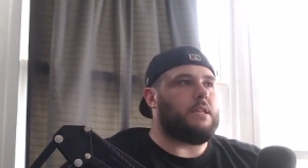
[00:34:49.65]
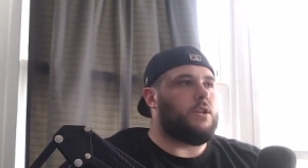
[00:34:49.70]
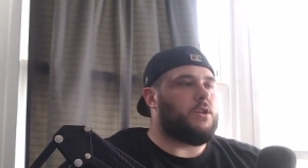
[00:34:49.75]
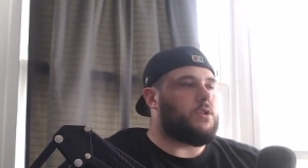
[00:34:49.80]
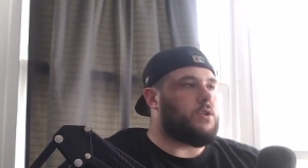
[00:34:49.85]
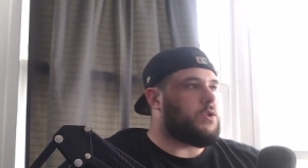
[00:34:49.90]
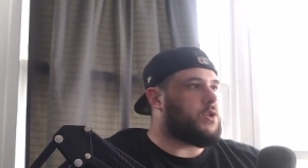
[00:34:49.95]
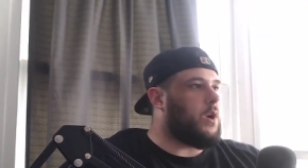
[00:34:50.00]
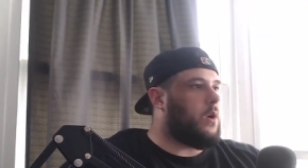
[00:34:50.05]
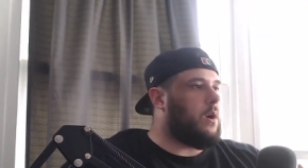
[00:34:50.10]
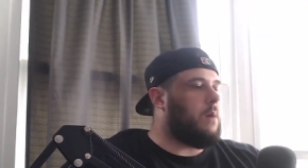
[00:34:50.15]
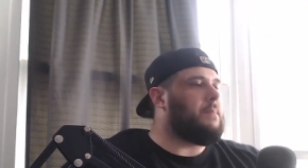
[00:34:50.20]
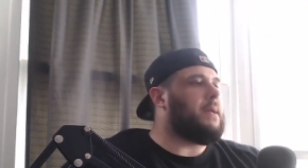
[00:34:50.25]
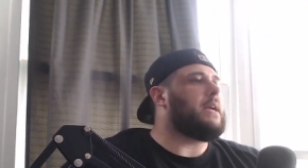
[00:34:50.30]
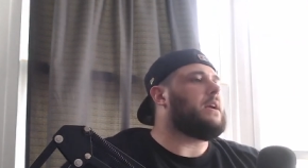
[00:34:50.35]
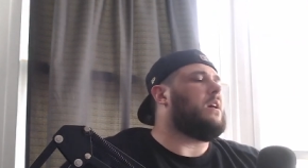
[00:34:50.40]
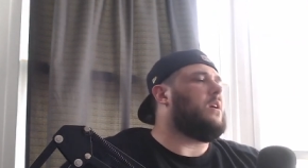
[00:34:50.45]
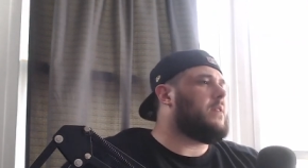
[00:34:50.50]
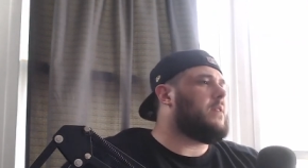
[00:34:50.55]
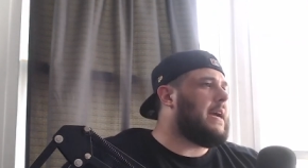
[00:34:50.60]
of, yeah. So I'm like,
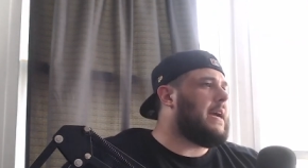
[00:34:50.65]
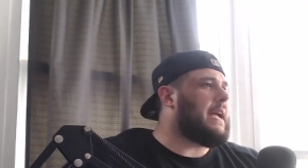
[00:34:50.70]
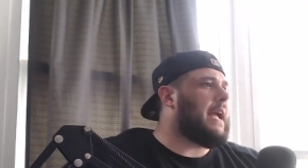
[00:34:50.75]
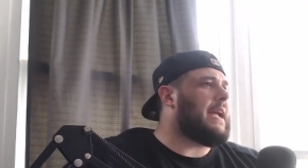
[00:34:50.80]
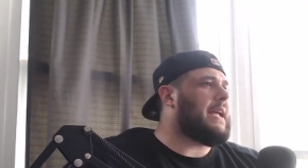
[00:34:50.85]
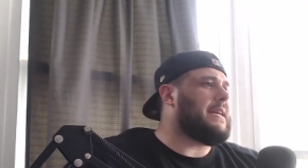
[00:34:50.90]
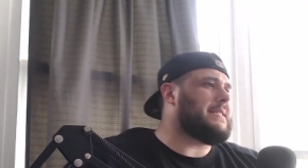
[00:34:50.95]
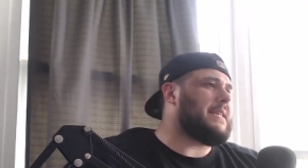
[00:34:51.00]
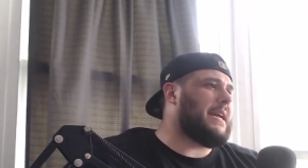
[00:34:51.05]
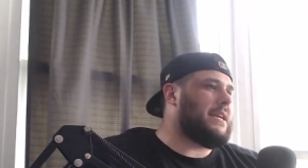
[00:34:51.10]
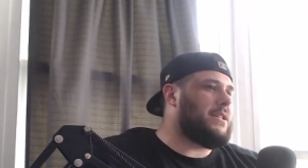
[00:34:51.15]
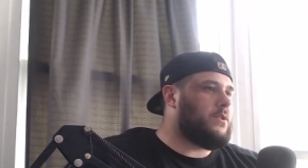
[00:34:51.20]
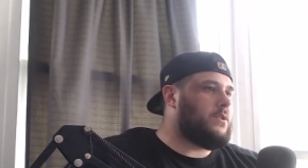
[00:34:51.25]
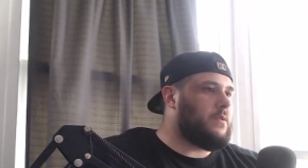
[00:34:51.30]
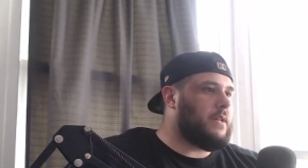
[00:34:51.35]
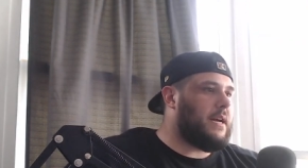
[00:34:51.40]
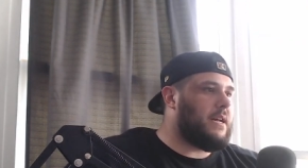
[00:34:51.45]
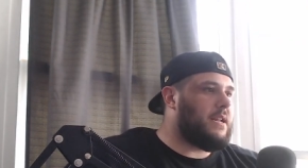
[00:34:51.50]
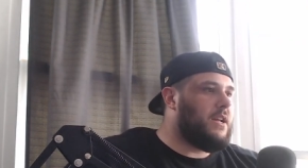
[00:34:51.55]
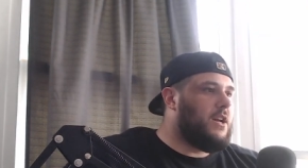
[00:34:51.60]
okay, I guess I can do
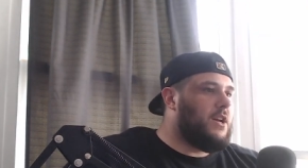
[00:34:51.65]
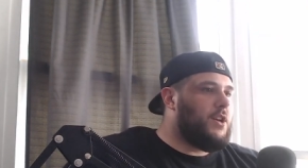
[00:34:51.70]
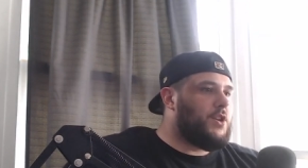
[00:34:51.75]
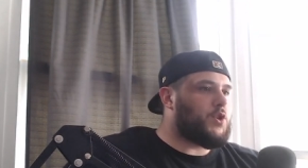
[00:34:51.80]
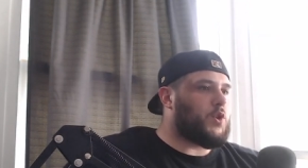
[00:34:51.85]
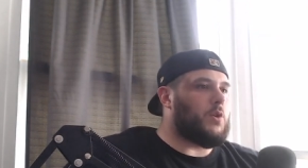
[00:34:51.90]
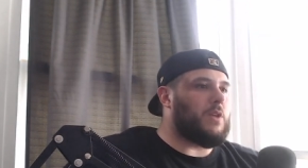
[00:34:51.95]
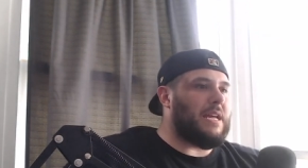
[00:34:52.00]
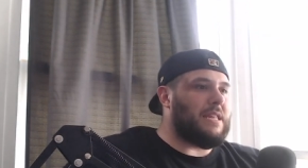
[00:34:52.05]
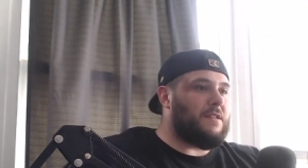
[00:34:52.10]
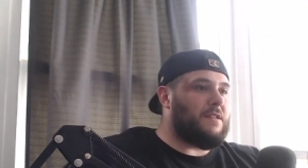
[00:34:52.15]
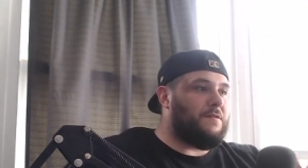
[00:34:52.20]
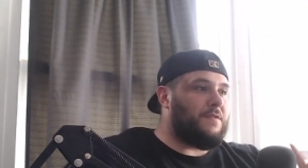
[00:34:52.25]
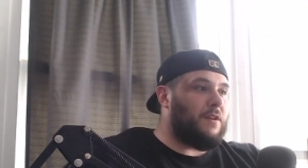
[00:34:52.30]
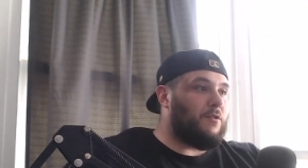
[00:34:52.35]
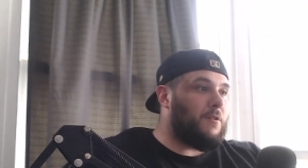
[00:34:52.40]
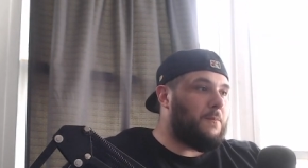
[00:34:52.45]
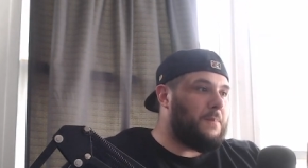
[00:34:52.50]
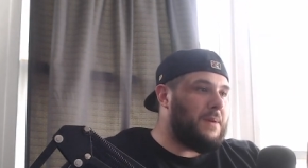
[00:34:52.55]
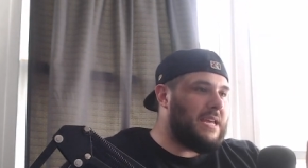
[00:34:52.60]
that. So in the
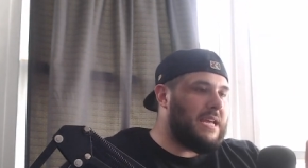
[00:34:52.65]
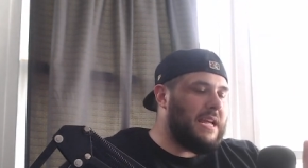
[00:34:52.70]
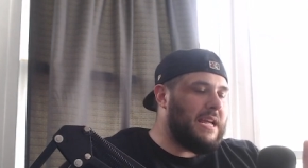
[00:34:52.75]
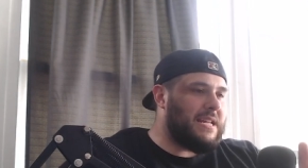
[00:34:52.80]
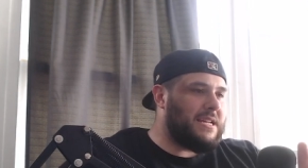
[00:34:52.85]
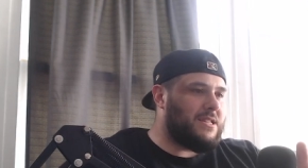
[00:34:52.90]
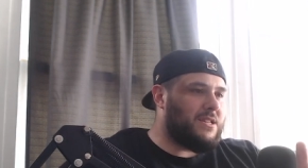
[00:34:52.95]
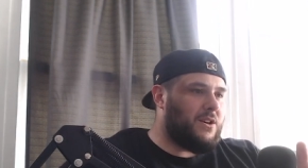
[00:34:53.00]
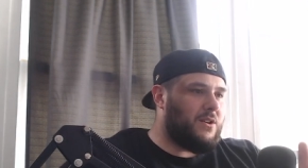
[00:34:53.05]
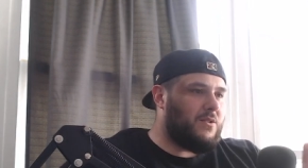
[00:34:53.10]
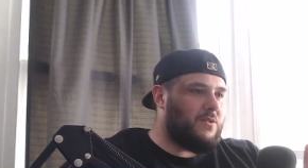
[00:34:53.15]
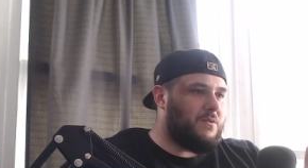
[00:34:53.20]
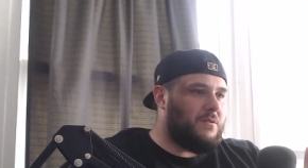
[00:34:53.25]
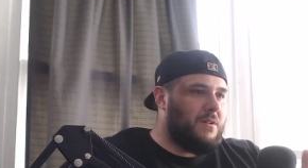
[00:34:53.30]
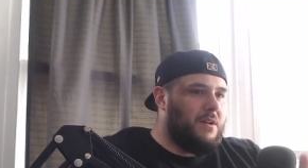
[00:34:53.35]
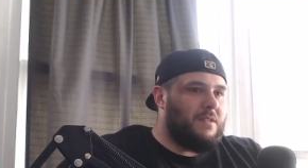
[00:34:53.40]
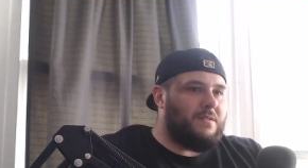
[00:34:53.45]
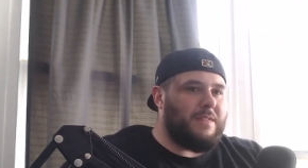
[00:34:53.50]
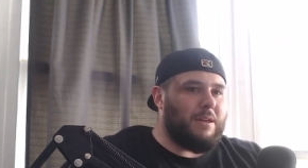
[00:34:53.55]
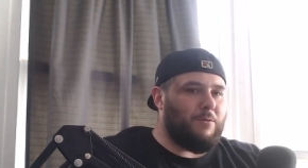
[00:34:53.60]
very beginning, though,
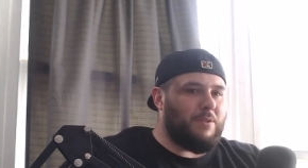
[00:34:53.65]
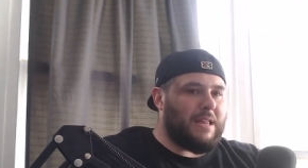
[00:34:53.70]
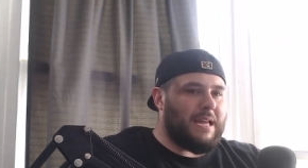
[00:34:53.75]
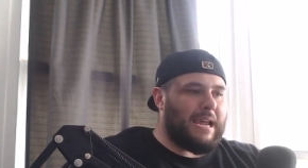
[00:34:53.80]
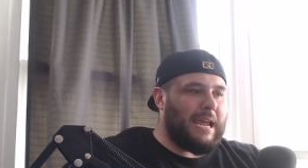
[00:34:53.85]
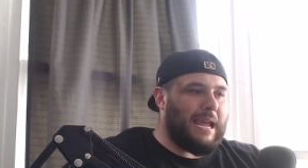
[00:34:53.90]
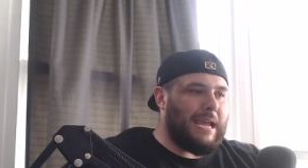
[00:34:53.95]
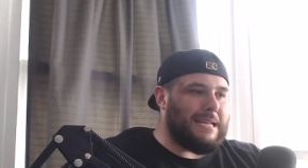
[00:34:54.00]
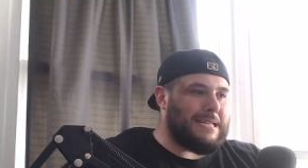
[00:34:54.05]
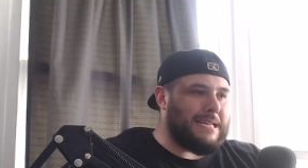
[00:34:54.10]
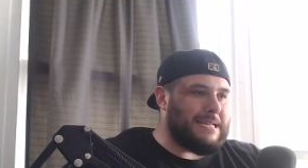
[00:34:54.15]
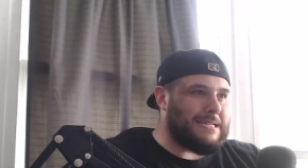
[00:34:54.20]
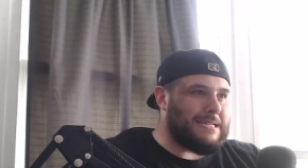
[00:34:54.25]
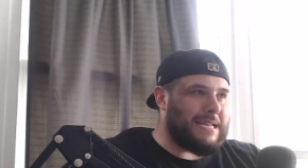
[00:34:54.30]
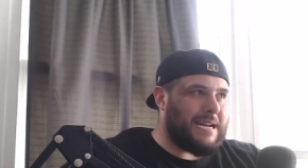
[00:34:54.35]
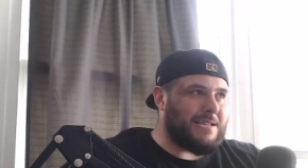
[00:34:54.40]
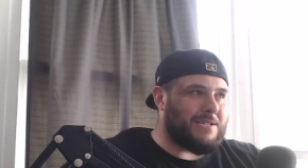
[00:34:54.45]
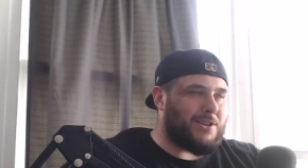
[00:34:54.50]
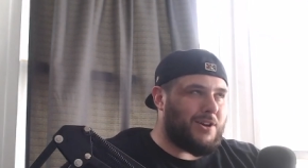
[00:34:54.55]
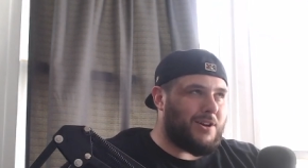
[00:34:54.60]
they were like 18
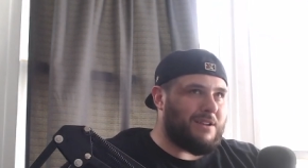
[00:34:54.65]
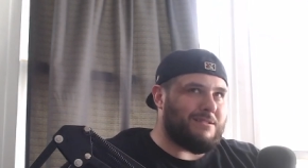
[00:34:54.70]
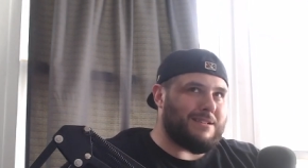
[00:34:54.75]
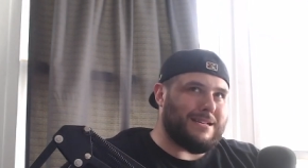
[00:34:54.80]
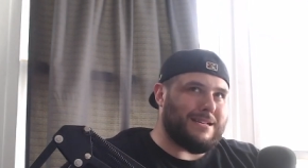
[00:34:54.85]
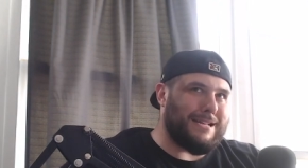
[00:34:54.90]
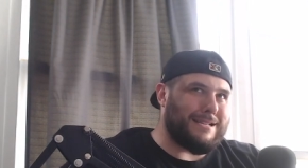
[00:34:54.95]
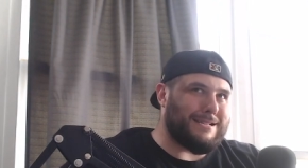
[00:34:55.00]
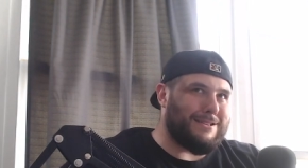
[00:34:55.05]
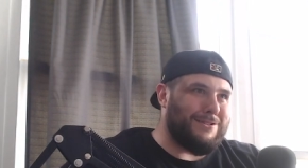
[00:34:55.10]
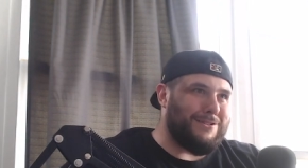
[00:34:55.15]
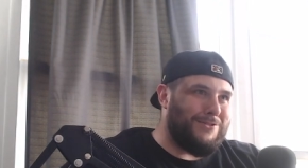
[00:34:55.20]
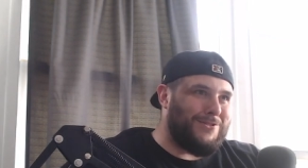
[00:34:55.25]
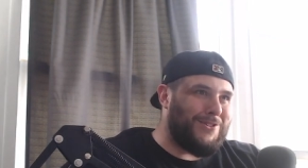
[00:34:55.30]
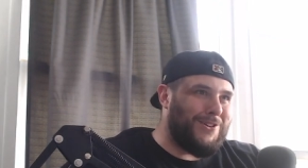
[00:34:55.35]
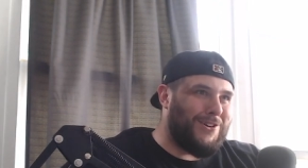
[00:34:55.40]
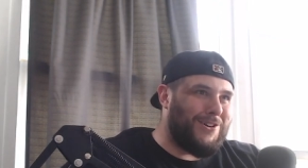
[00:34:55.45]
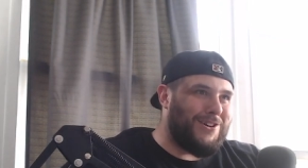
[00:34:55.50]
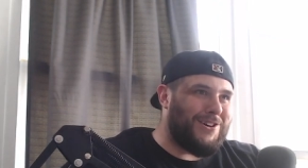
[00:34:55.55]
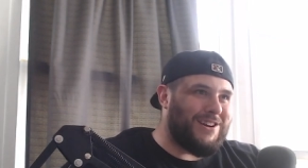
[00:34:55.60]
seconds long. I was like, that's a little
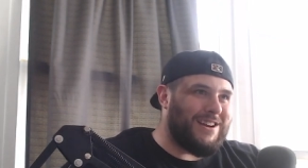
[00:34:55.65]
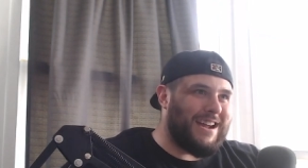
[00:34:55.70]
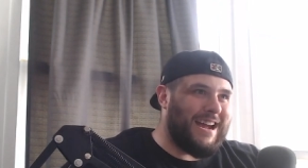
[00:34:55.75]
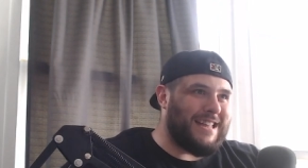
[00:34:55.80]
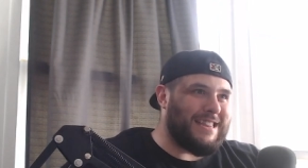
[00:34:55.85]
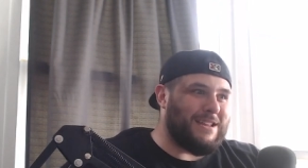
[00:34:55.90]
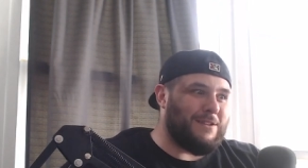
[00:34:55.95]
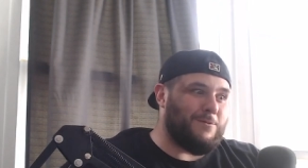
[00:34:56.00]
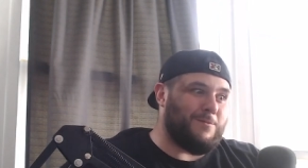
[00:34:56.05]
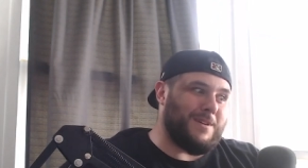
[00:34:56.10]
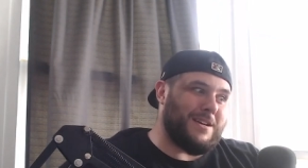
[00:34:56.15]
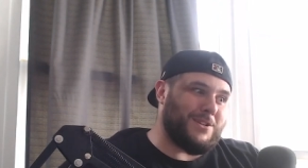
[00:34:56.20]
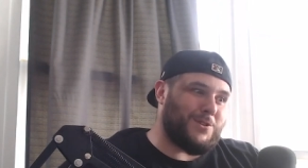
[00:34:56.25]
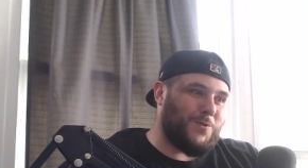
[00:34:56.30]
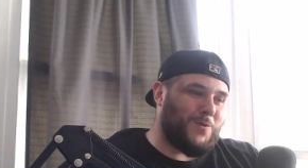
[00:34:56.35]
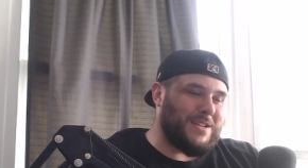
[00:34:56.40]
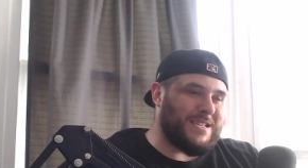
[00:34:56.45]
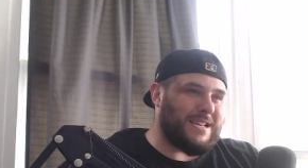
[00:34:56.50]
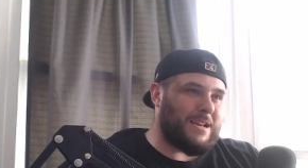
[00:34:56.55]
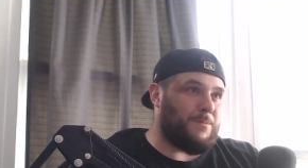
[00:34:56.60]
long. And then it would be like
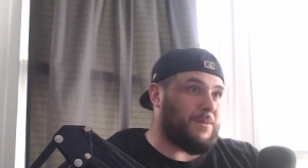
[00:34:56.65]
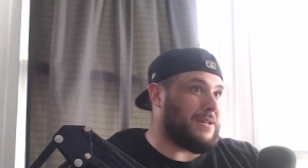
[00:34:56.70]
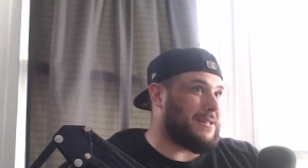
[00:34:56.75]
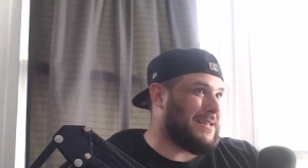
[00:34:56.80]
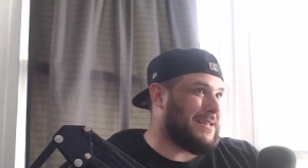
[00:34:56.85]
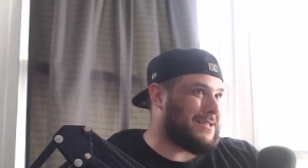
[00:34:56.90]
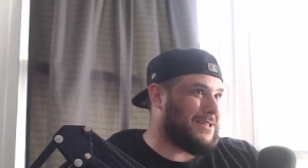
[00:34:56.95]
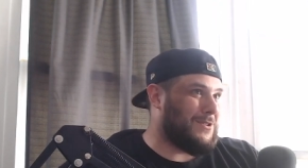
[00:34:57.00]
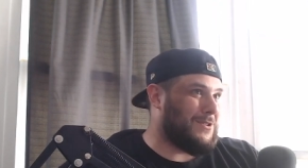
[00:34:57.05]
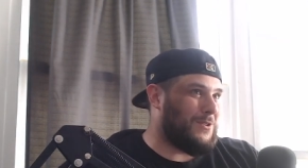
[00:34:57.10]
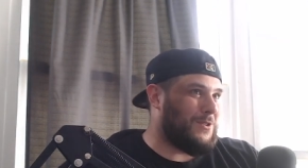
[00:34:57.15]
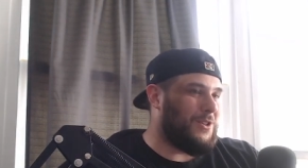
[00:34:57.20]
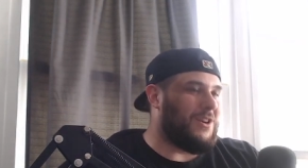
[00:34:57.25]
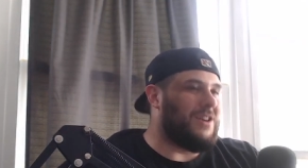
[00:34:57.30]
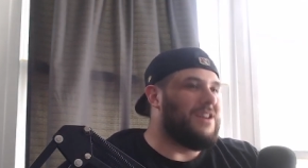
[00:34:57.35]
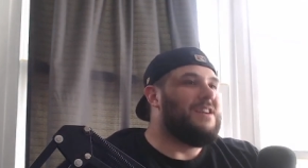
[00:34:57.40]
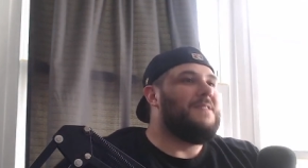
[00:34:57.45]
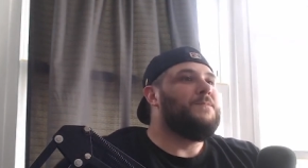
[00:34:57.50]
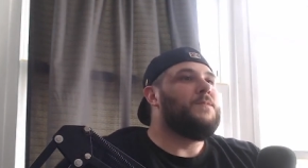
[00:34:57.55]
20 seconds. I'm like, that's a little long.